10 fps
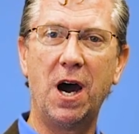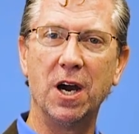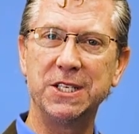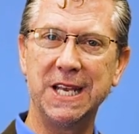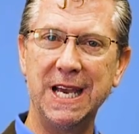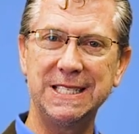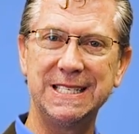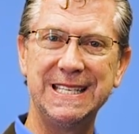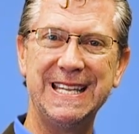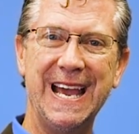are
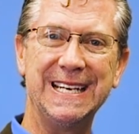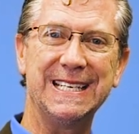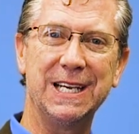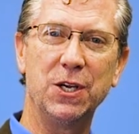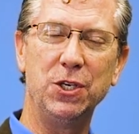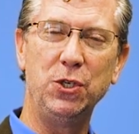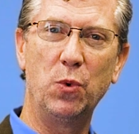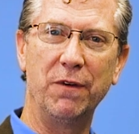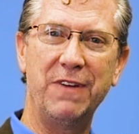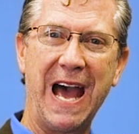tests that
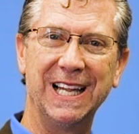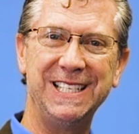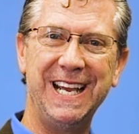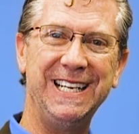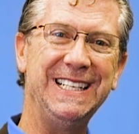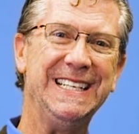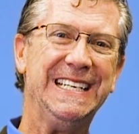you are validating